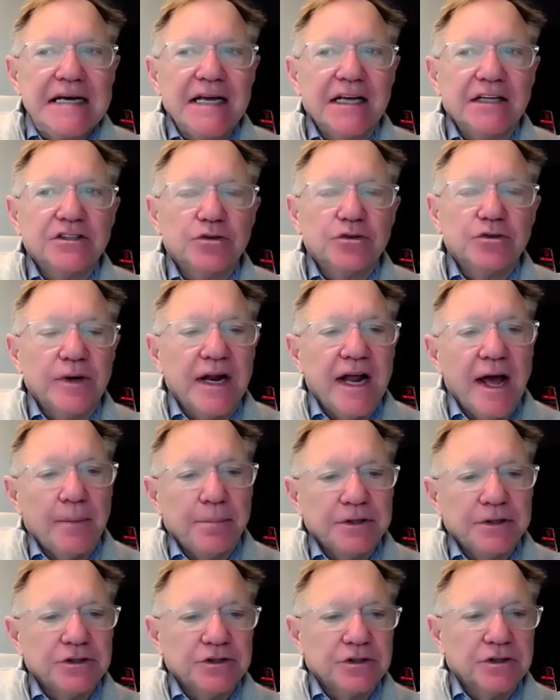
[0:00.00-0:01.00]
And so what
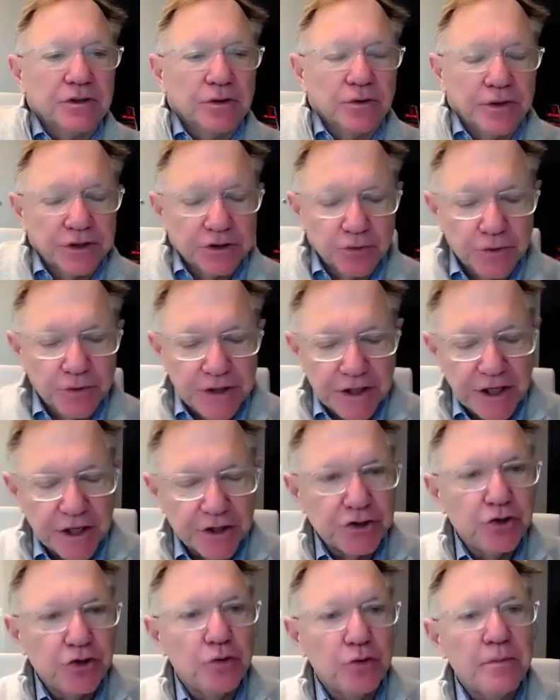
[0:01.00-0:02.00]
happens, Chris, when you
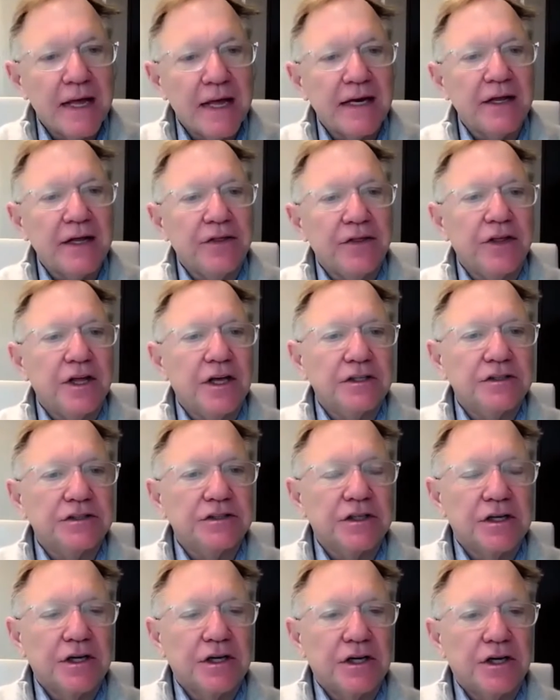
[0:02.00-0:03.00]
get too many
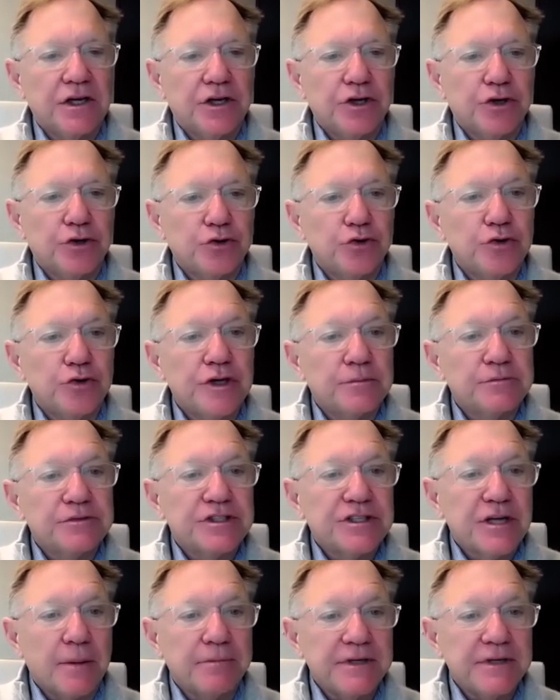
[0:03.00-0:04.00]
things, you're doing them
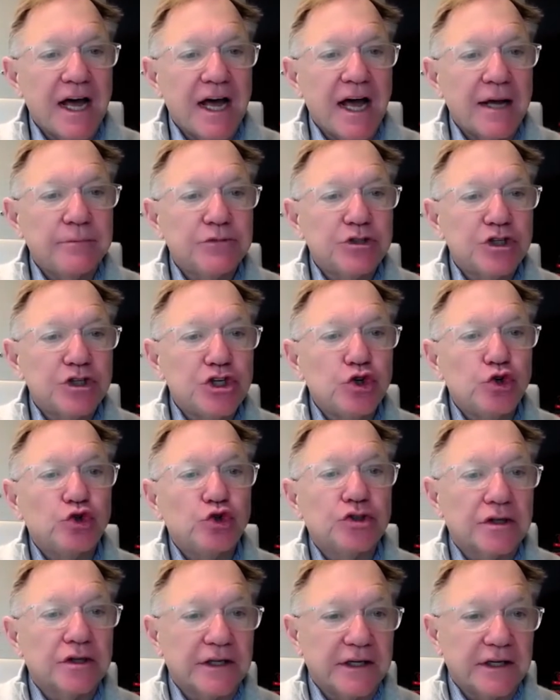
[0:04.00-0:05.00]
sometimes and
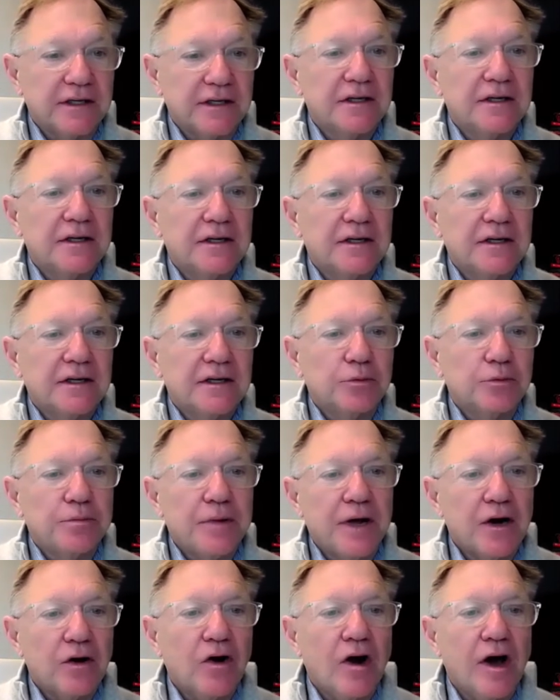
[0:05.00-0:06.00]
usually. You're
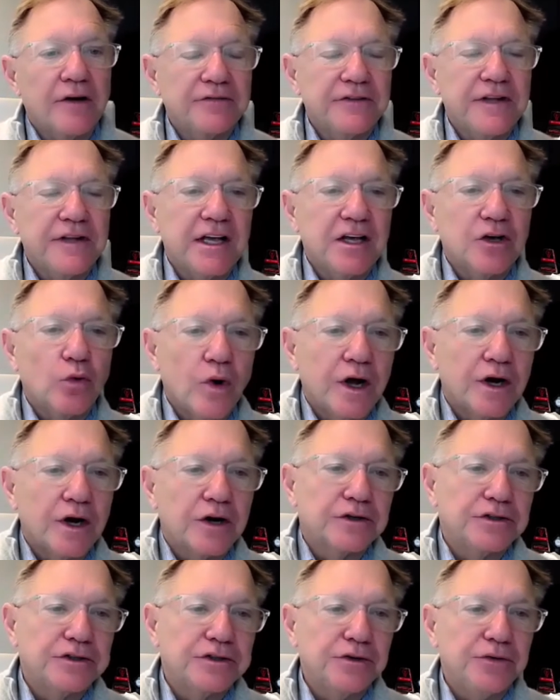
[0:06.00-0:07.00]
better off taking 1
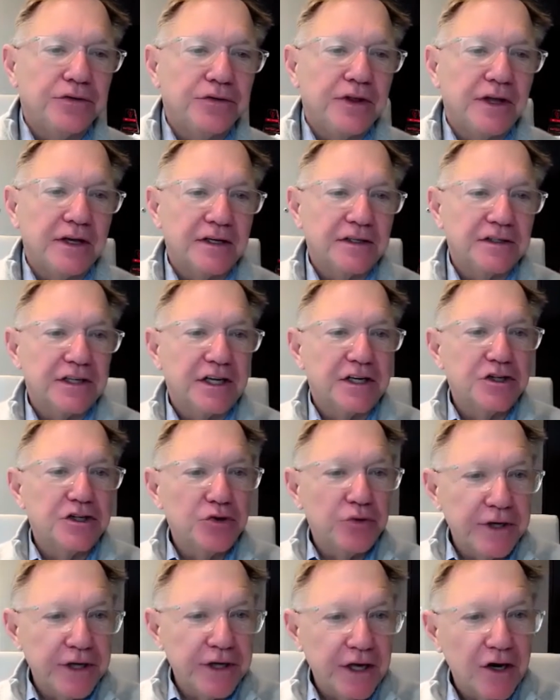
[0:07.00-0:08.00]
or 2 things and
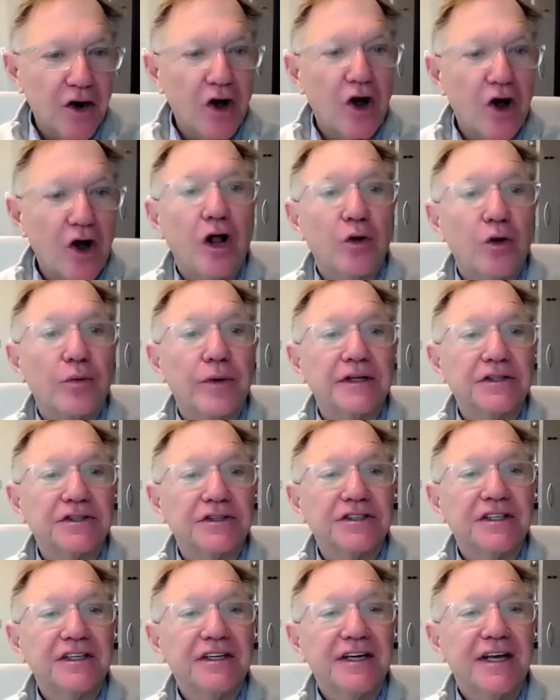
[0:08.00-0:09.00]
doing it
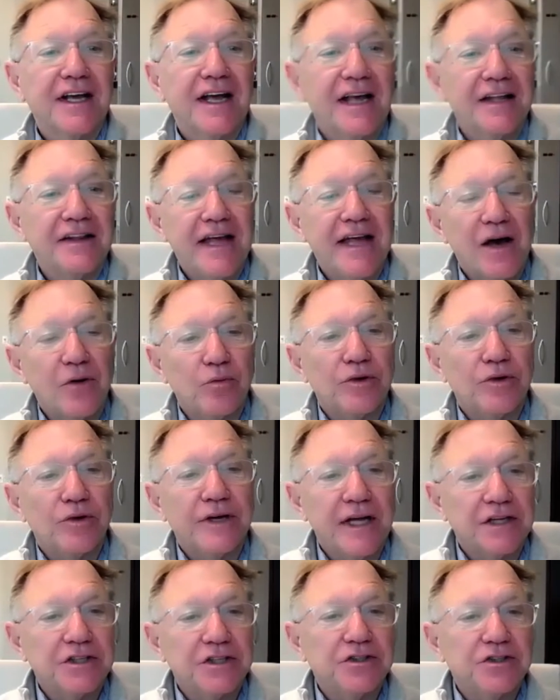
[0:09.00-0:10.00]
always. And that will
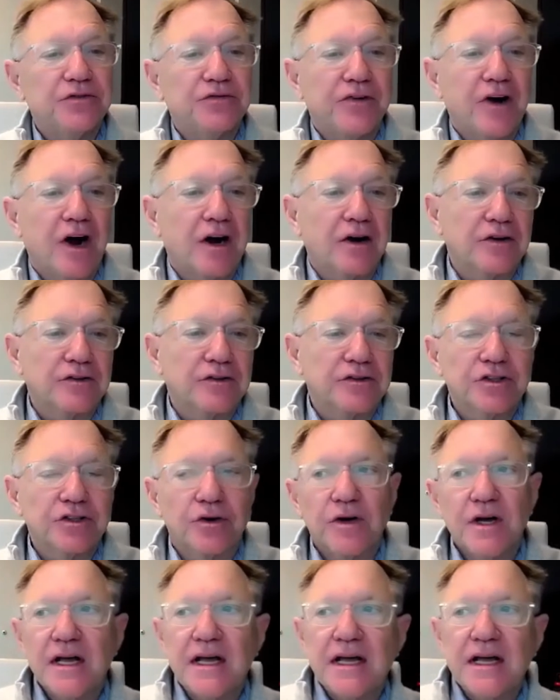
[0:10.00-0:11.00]
get you farther.
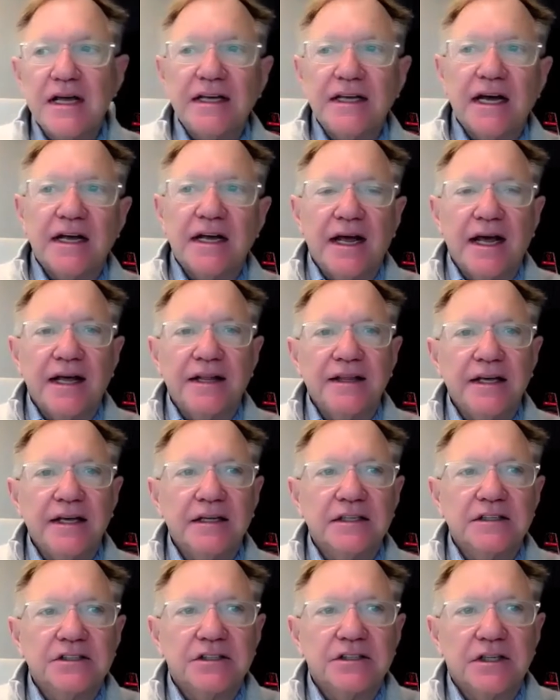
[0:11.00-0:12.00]
So, yeah, I think
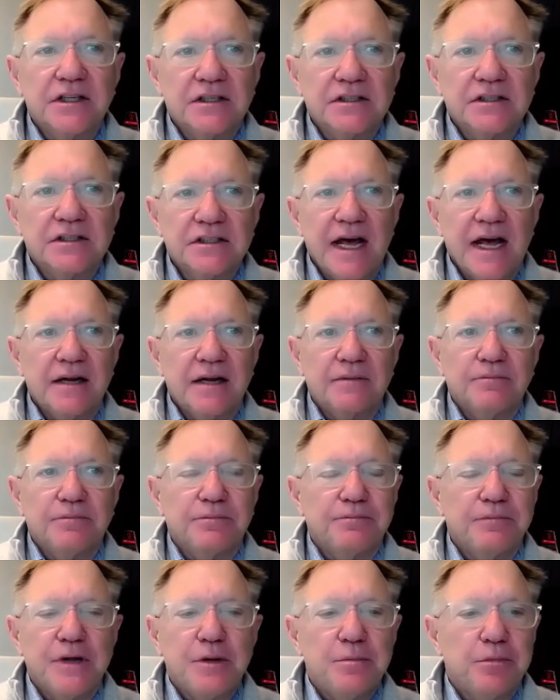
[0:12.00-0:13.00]
it's not
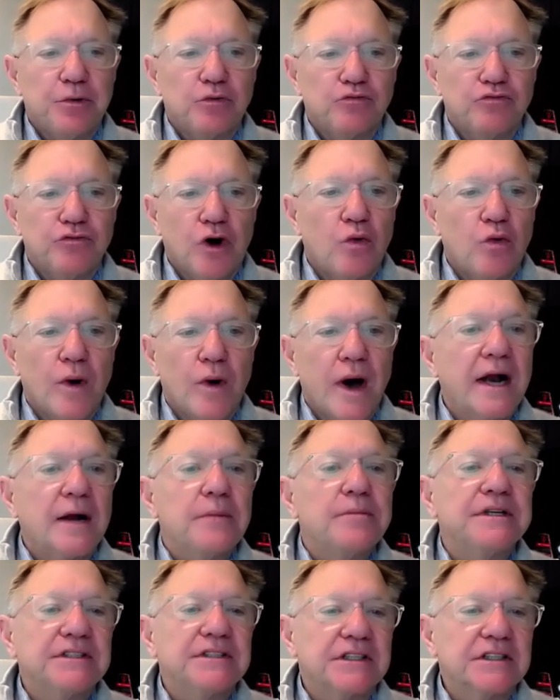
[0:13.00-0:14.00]
people don't want to
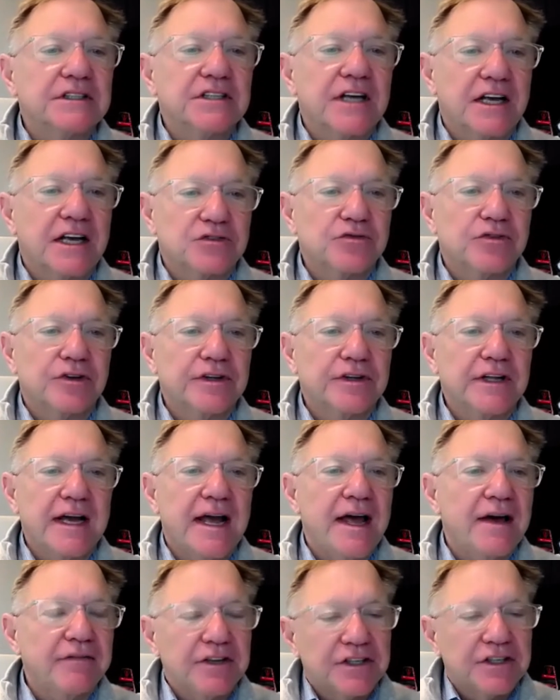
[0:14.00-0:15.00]
be successful. They
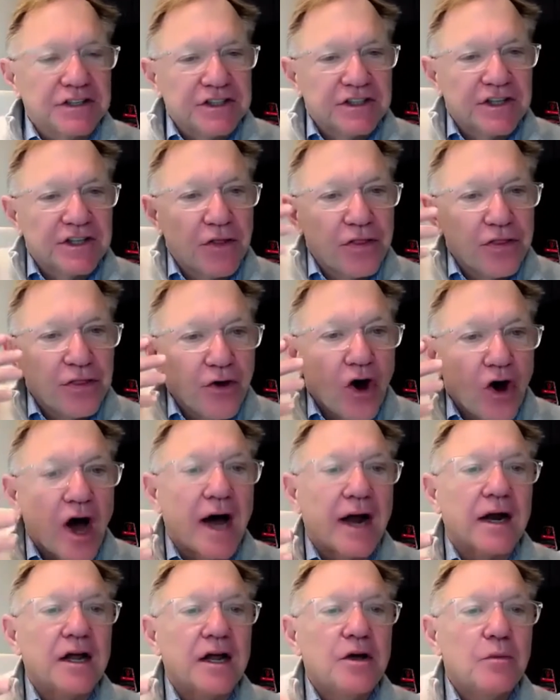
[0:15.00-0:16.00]
have this
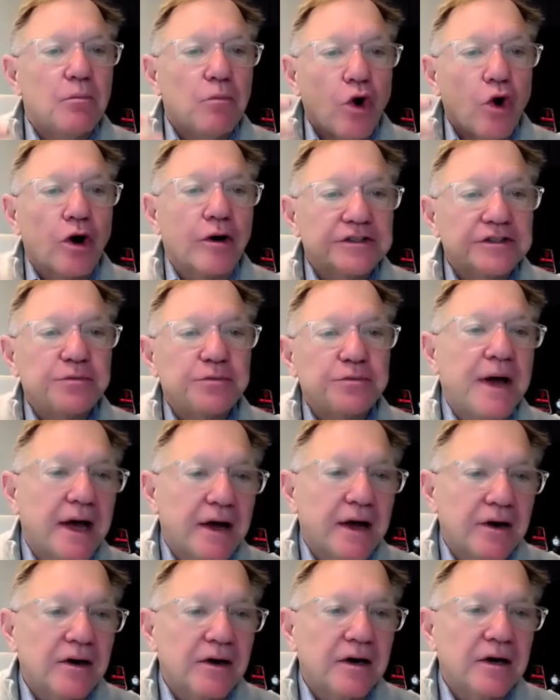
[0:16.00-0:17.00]
thought more is
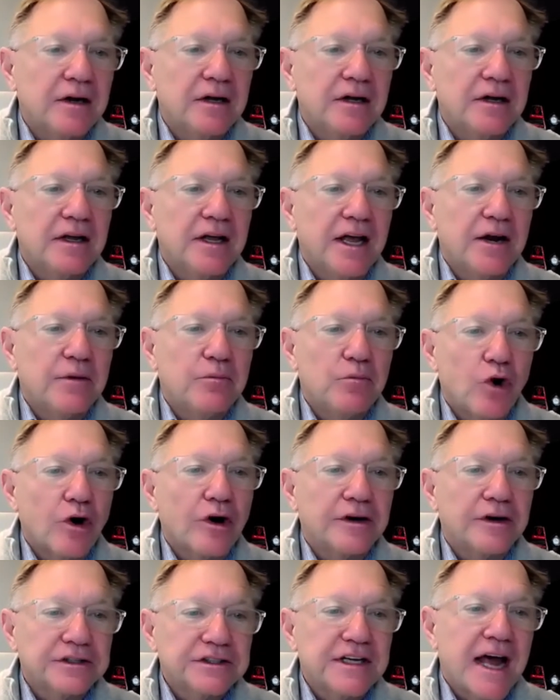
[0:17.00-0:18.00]
better and
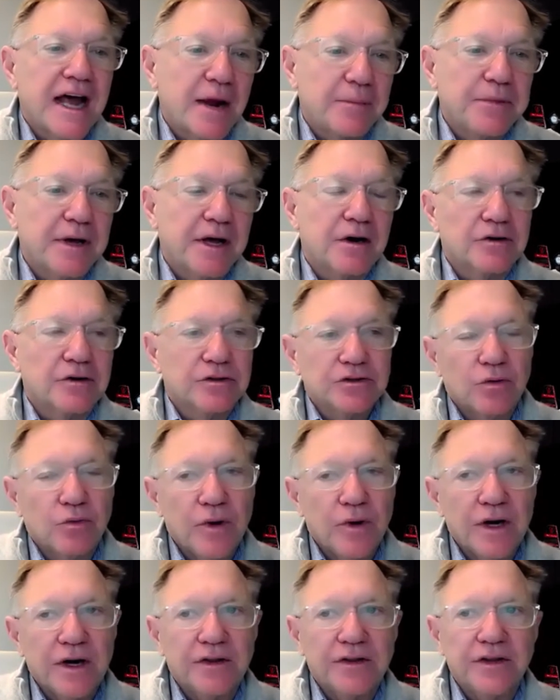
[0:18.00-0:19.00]
more is not better. So
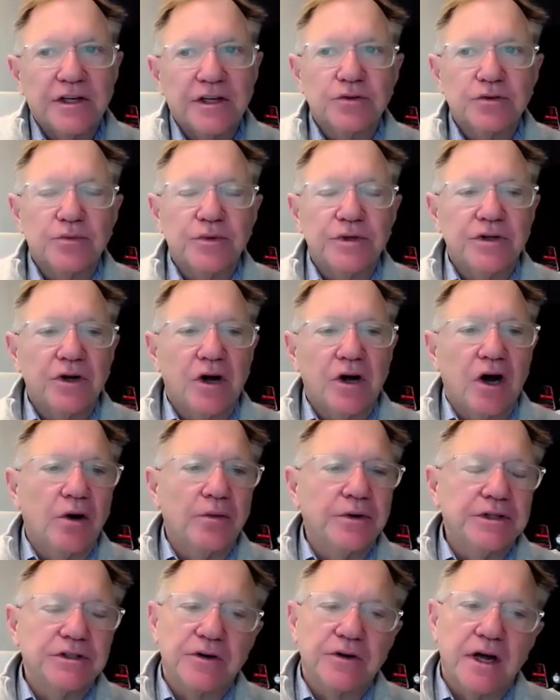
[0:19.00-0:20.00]
one of the things that we
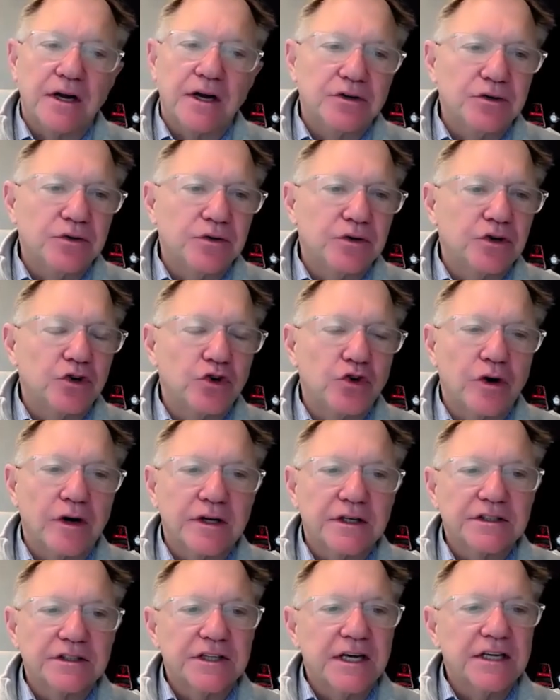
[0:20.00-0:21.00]
always try to do in an
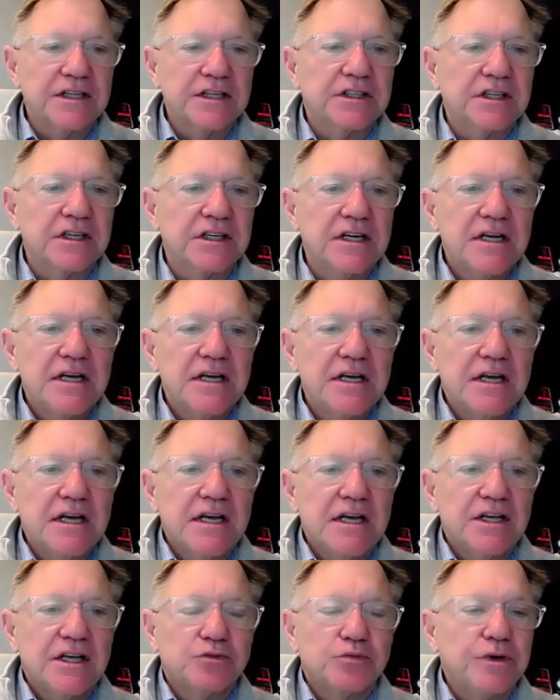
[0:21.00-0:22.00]
organization
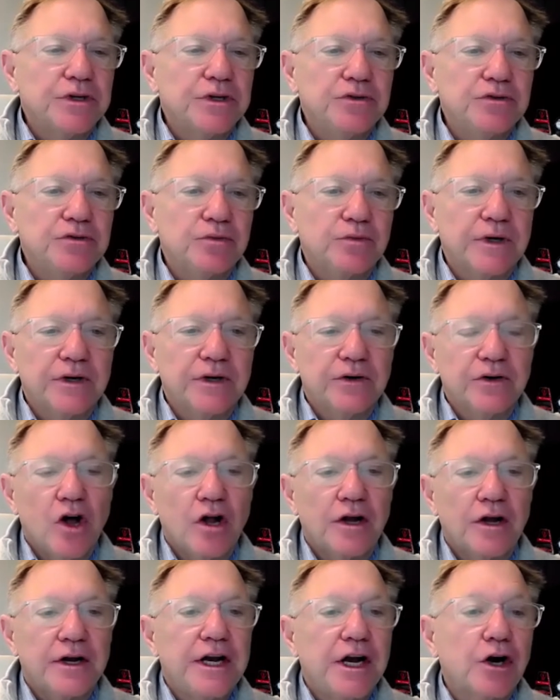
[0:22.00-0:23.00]
is reduce what we
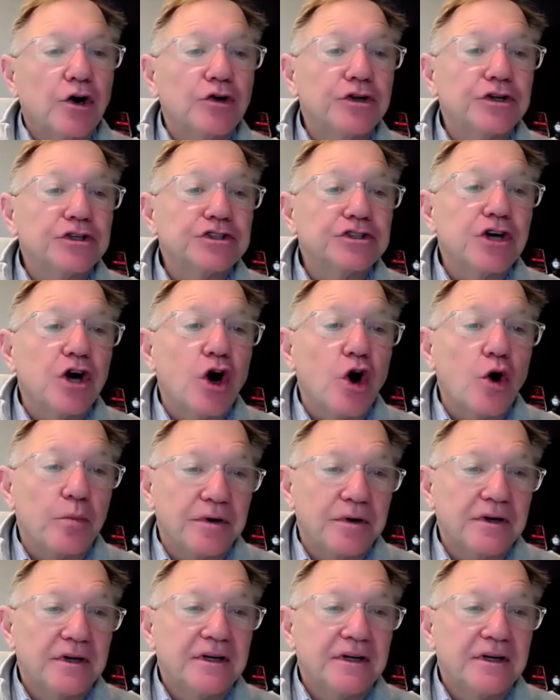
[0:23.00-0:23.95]
call it, narrow the scope.